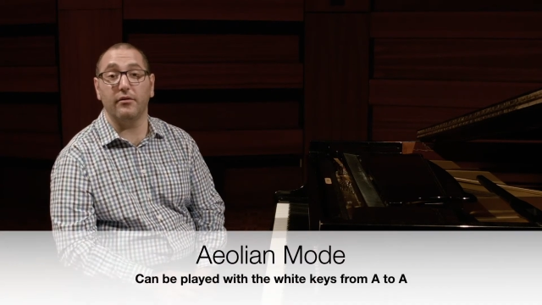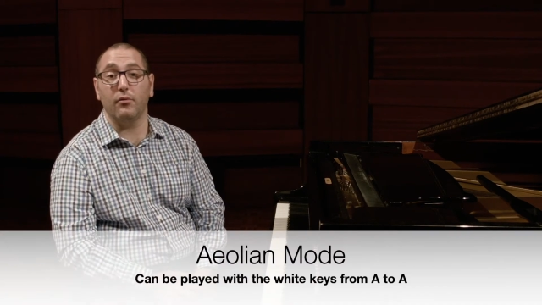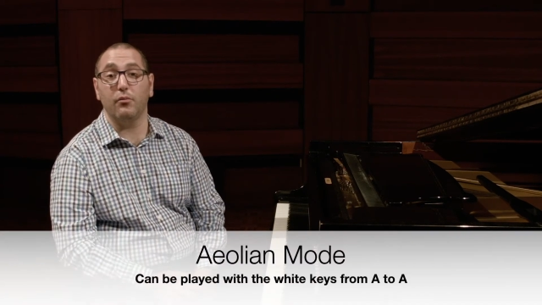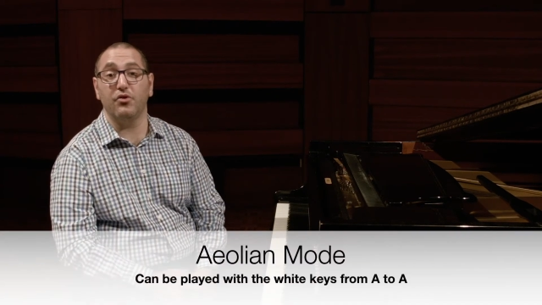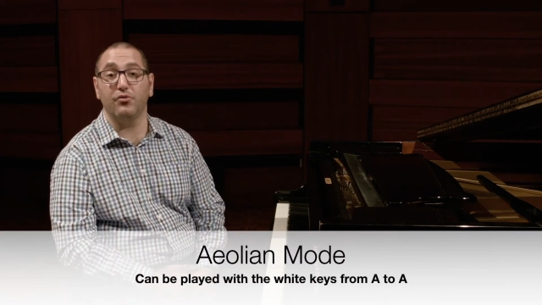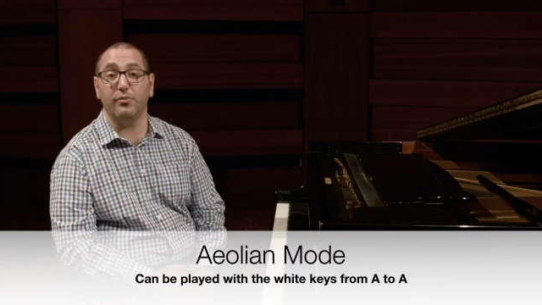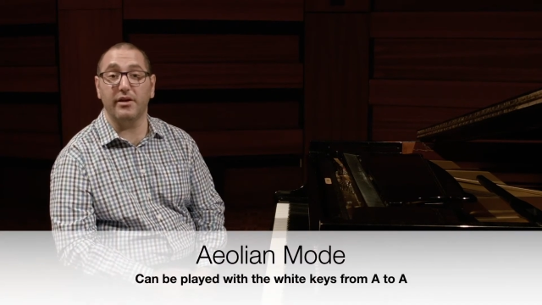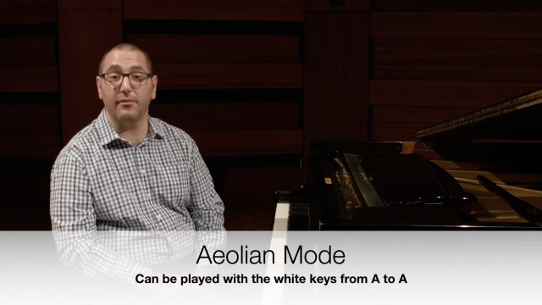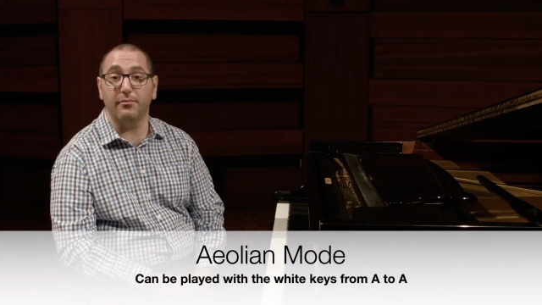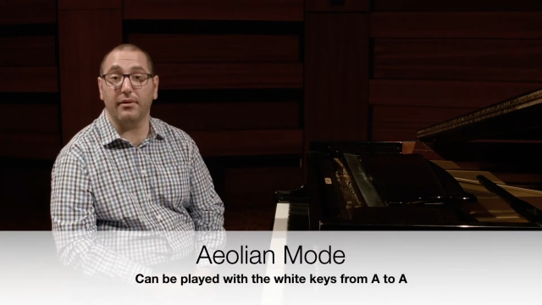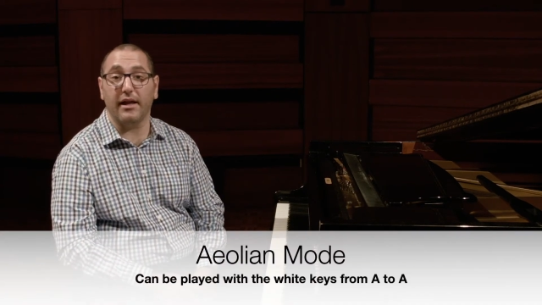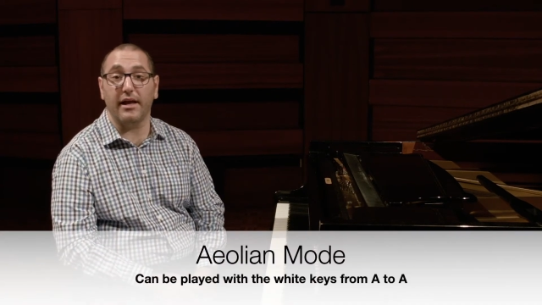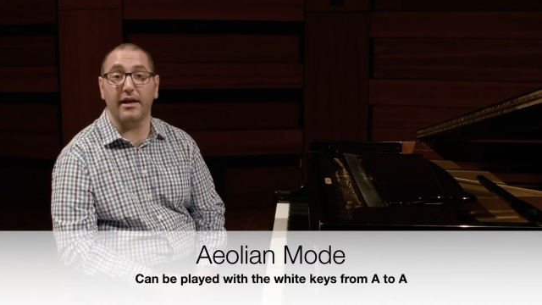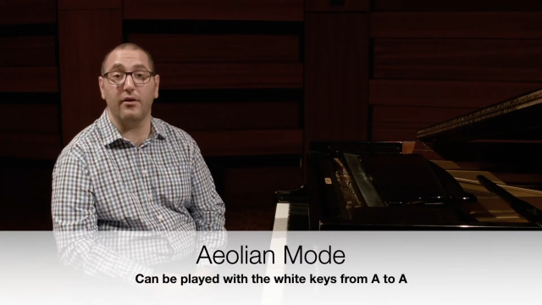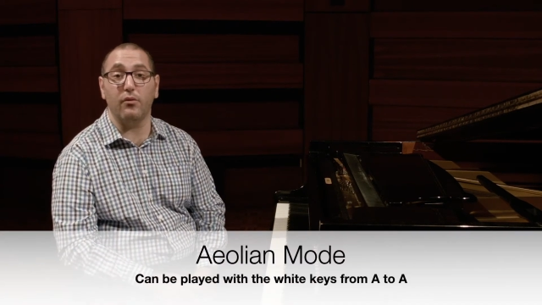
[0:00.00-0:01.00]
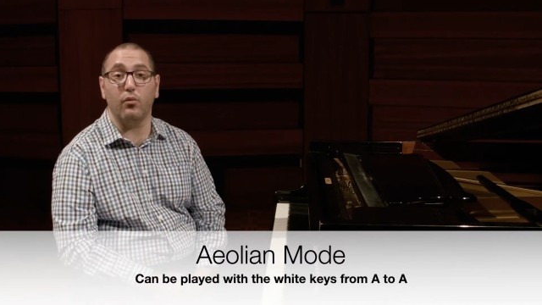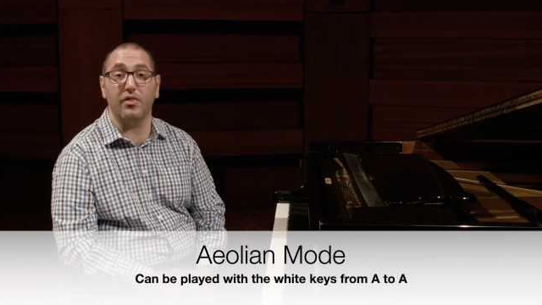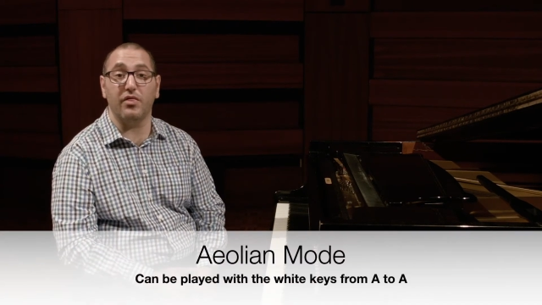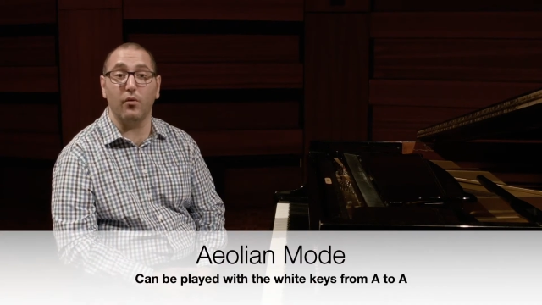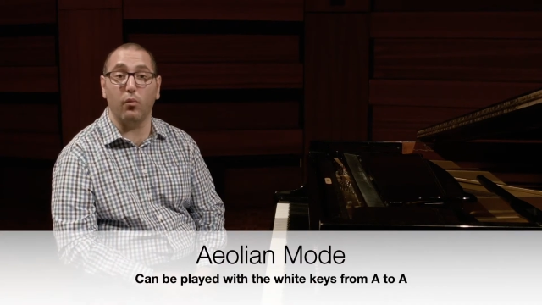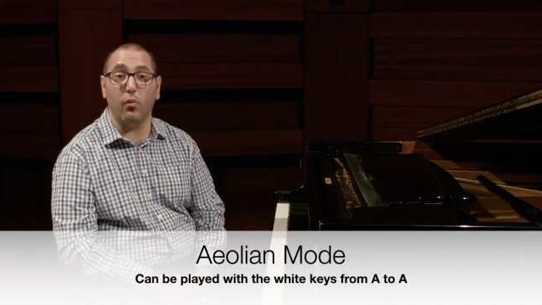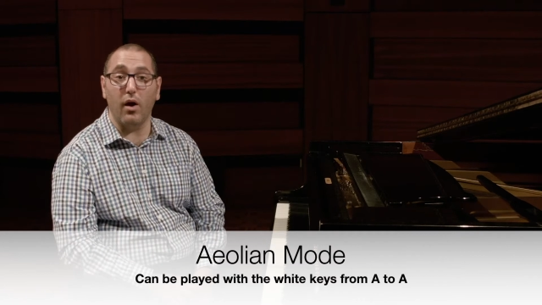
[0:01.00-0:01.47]
which we can play with
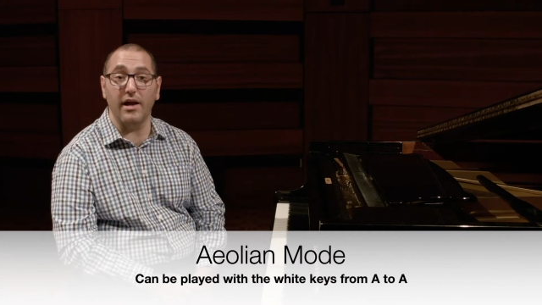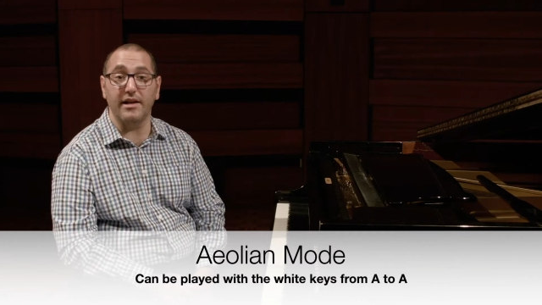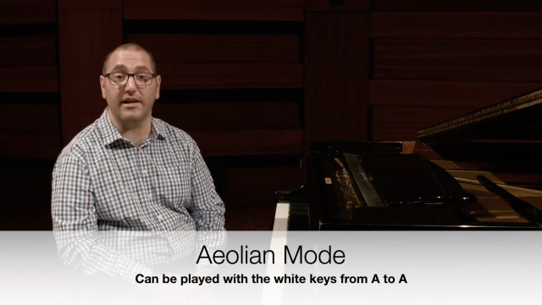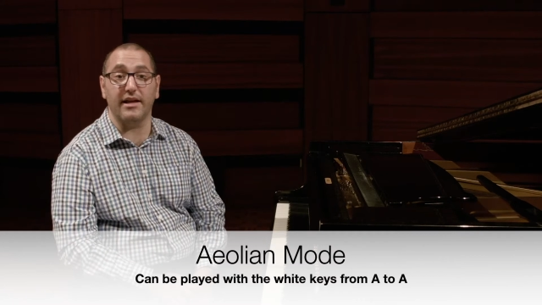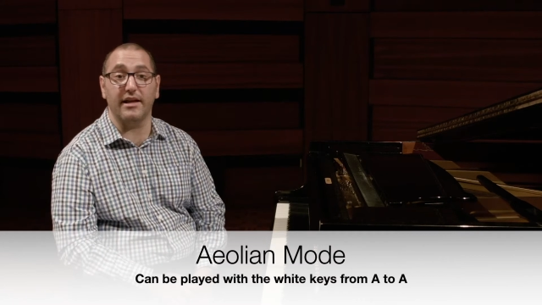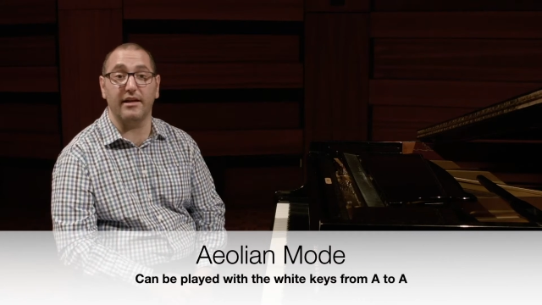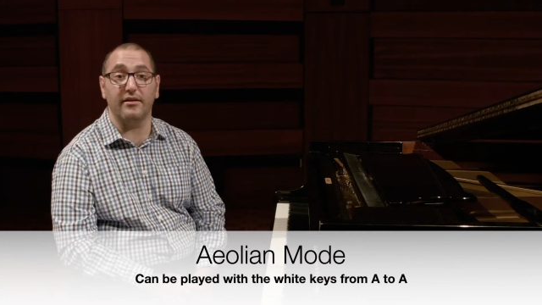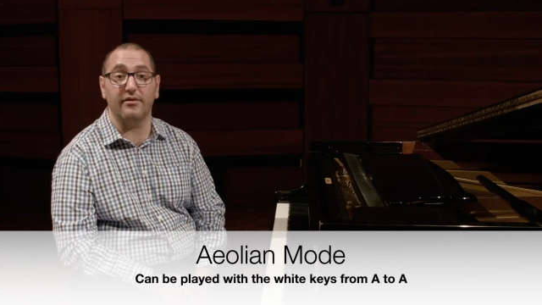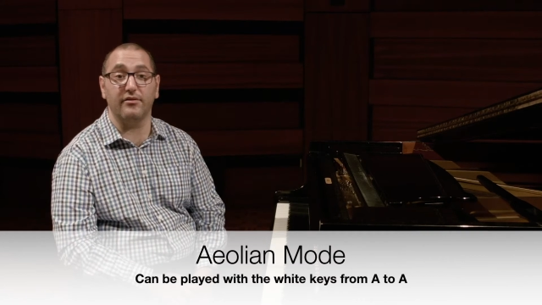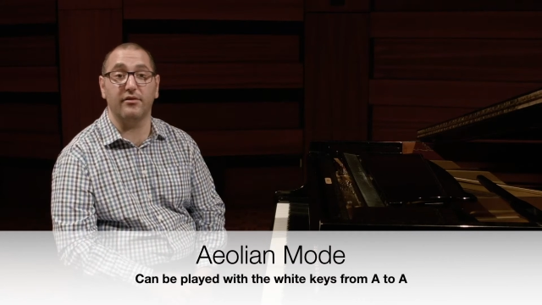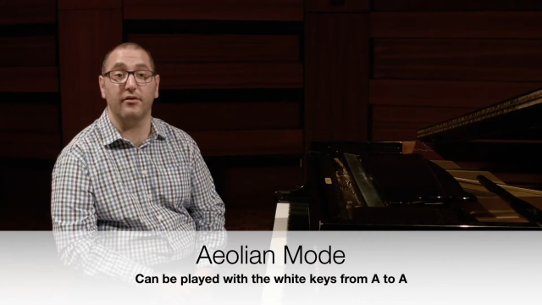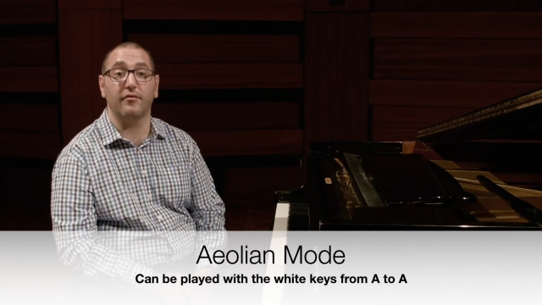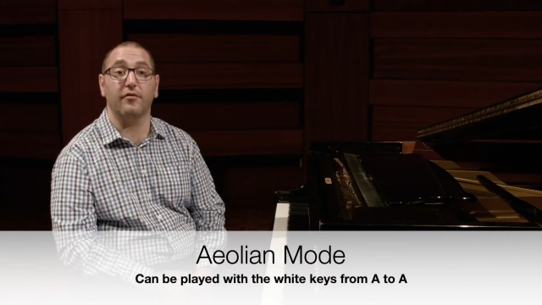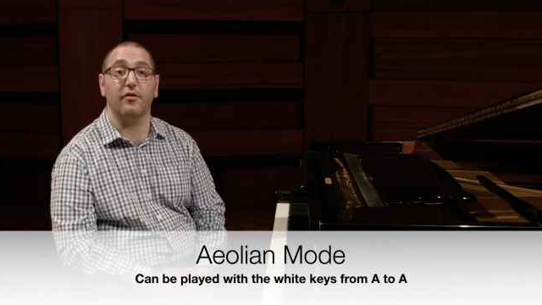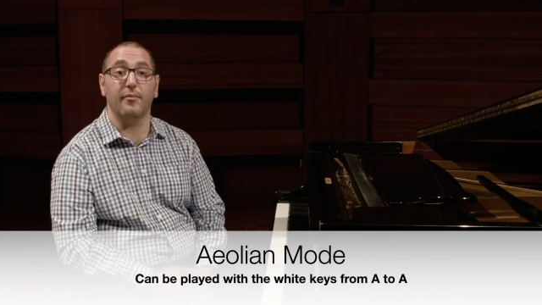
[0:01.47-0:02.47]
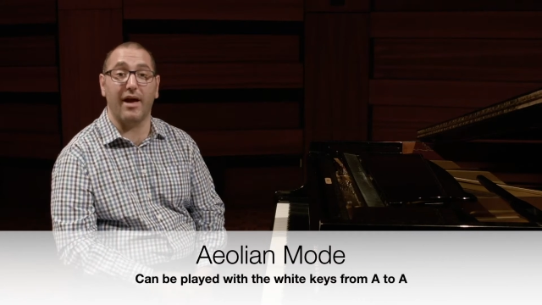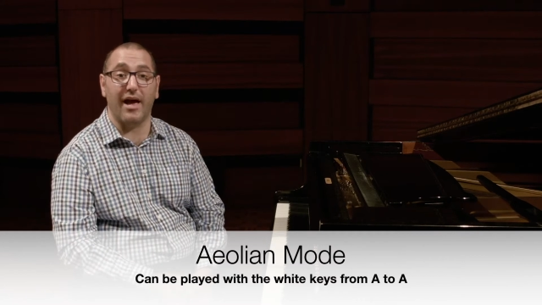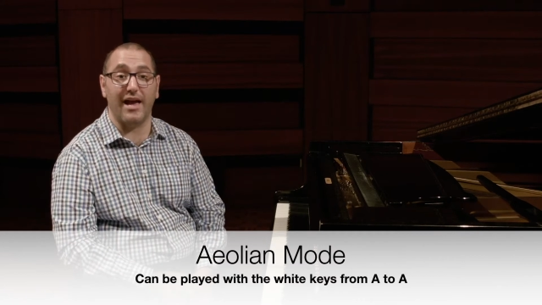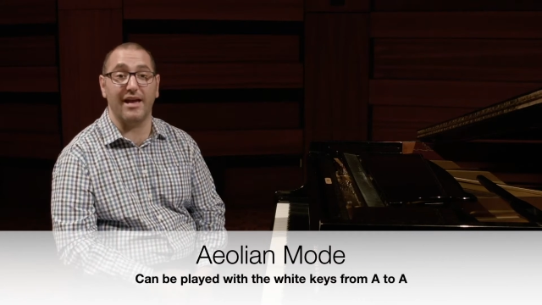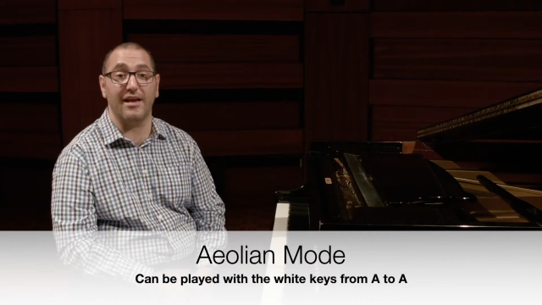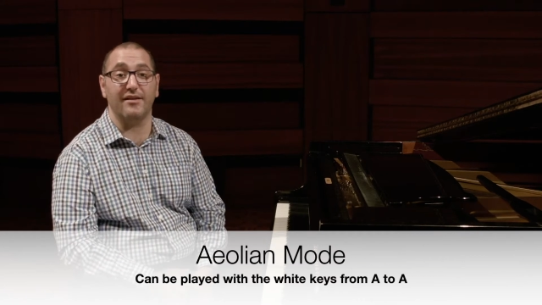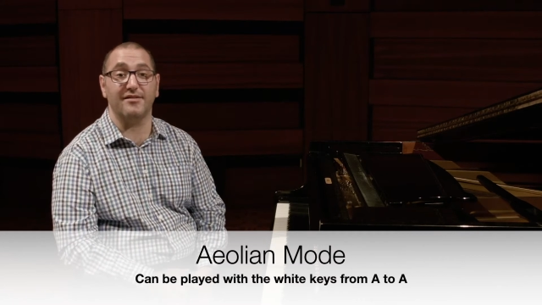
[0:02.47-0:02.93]
the white keys from
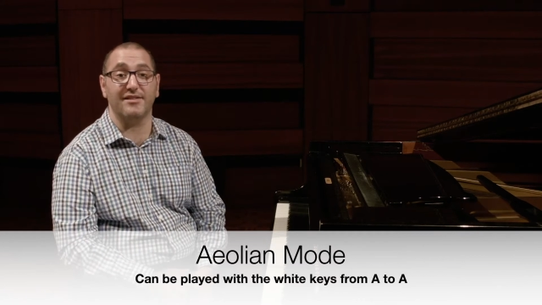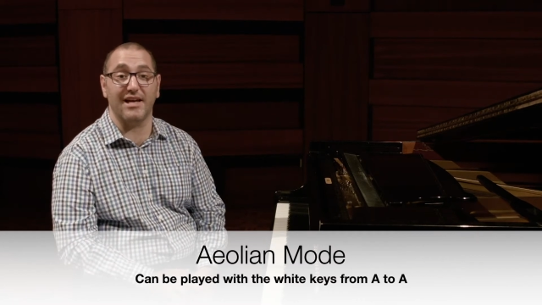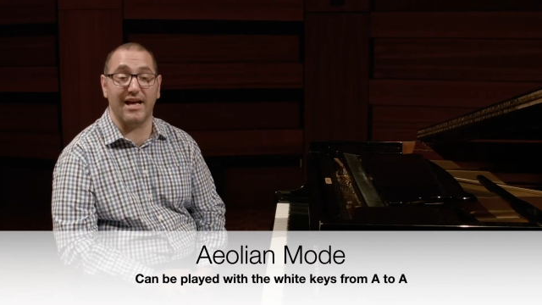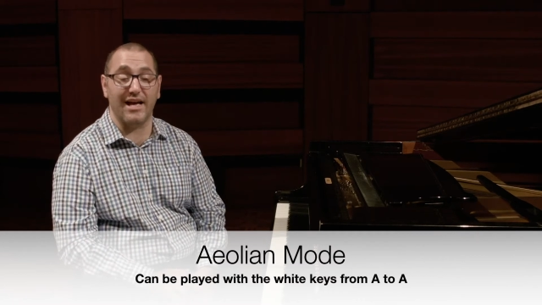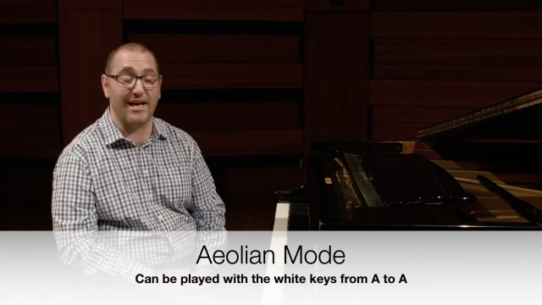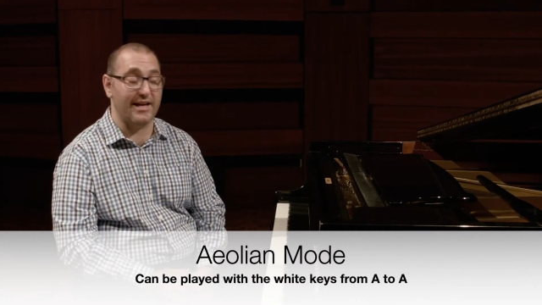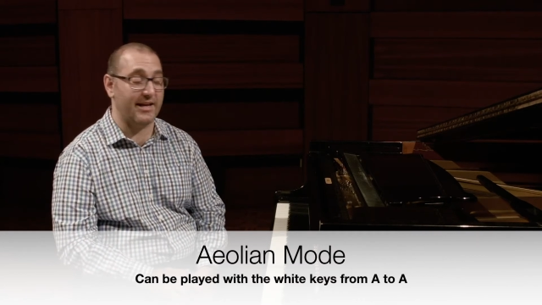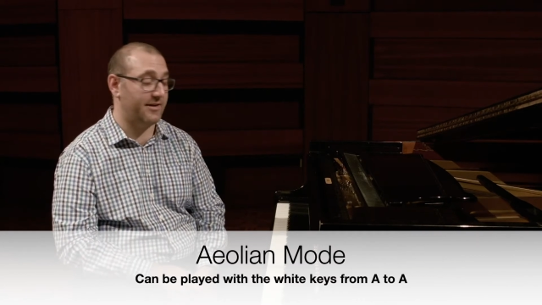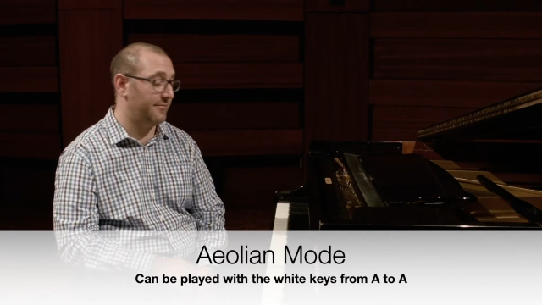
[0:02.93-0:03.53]
A to A.